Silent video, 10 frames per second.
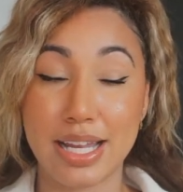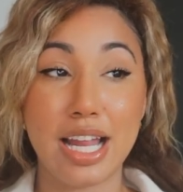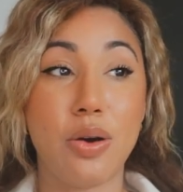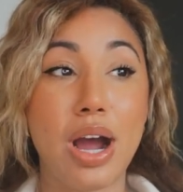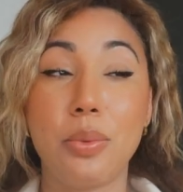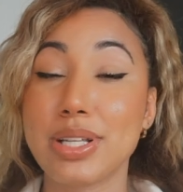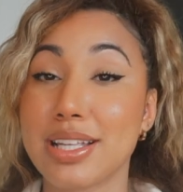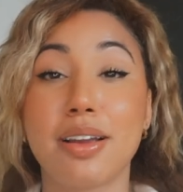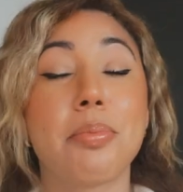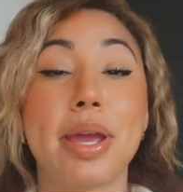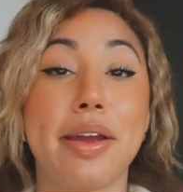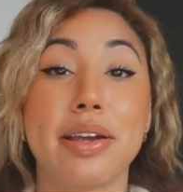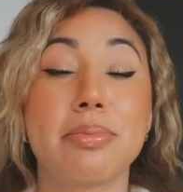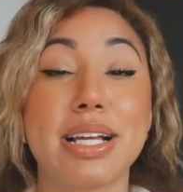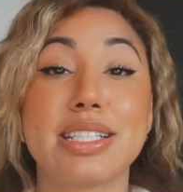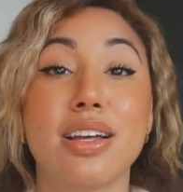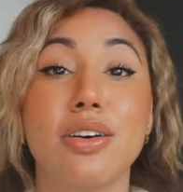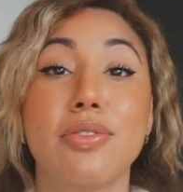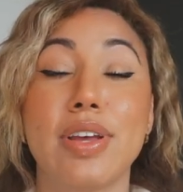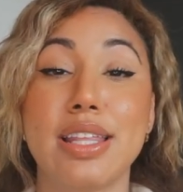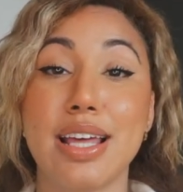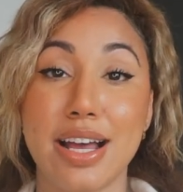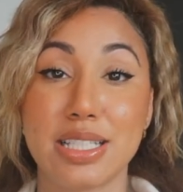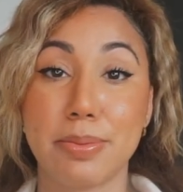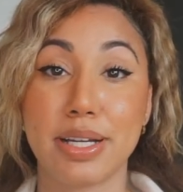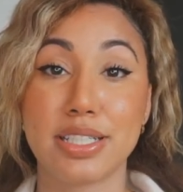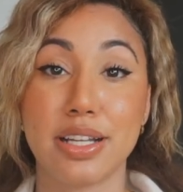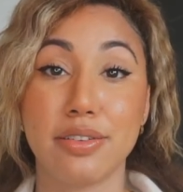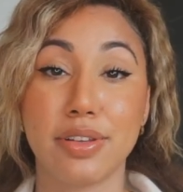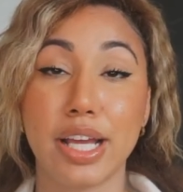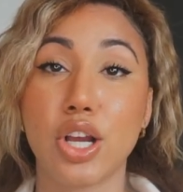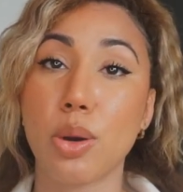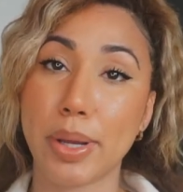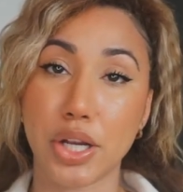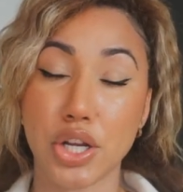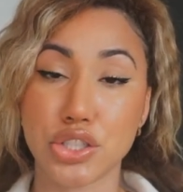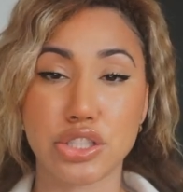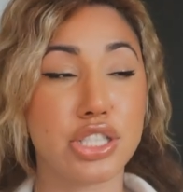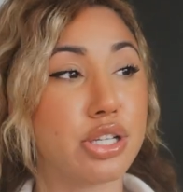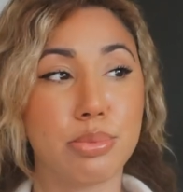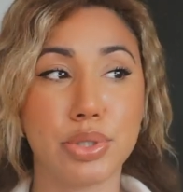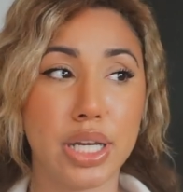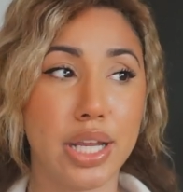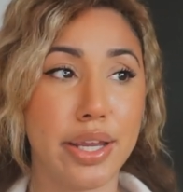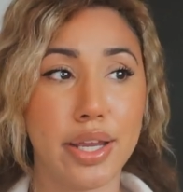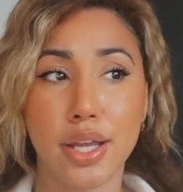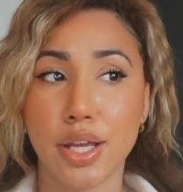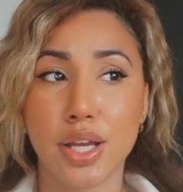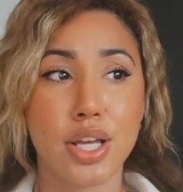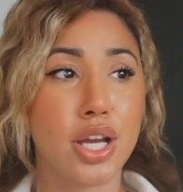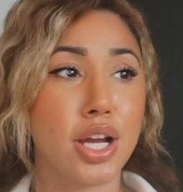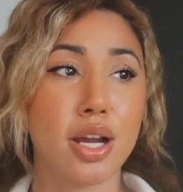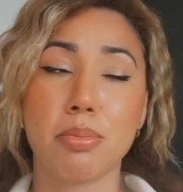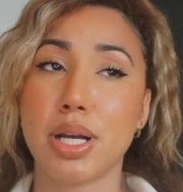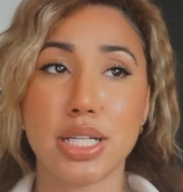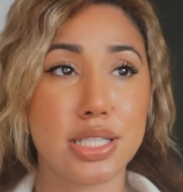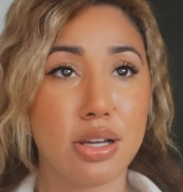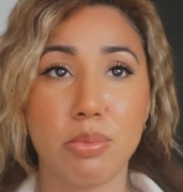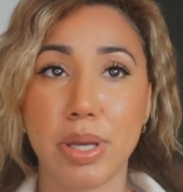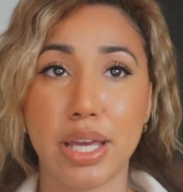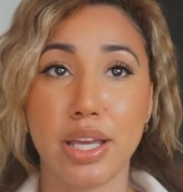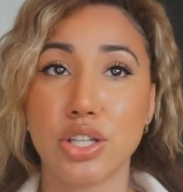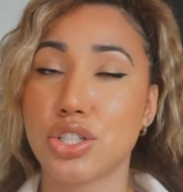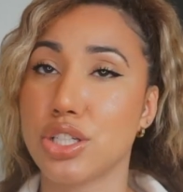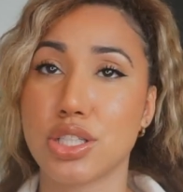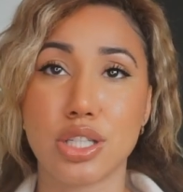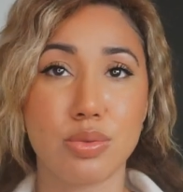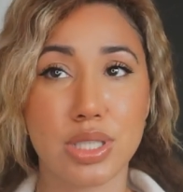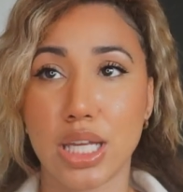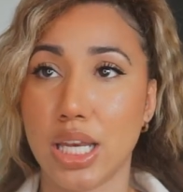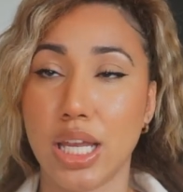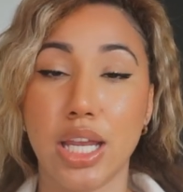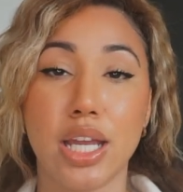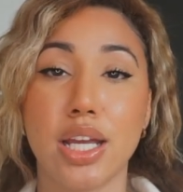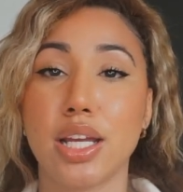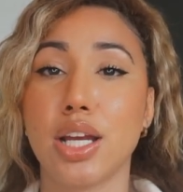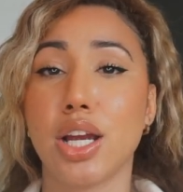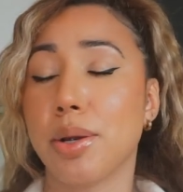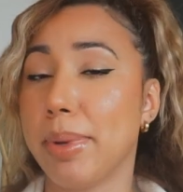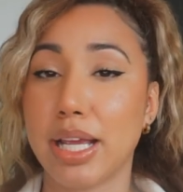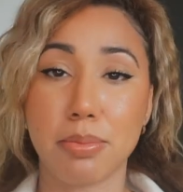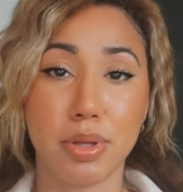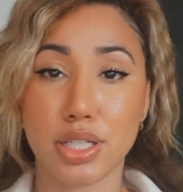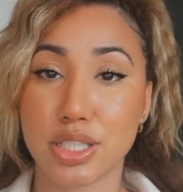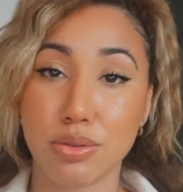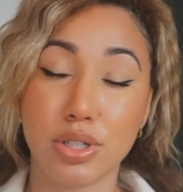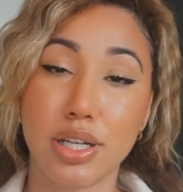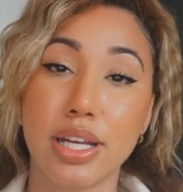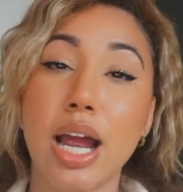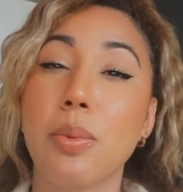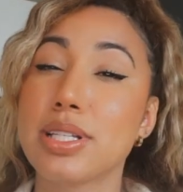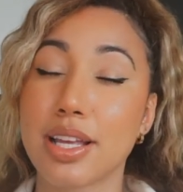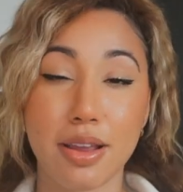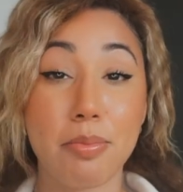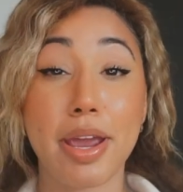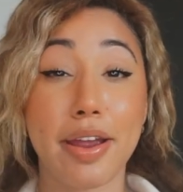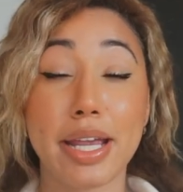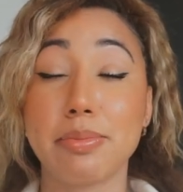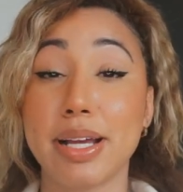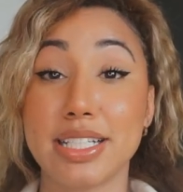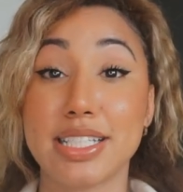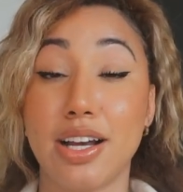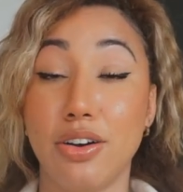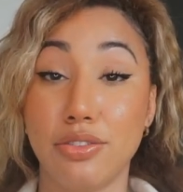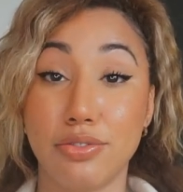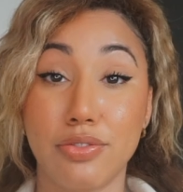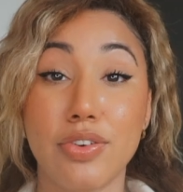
Now, I wasn't comparing myself in the aspect of like, oh my gosh, she's so pretty, her butt is so big, she's so skinny, her makeup looks so good. I wasn't comparing myself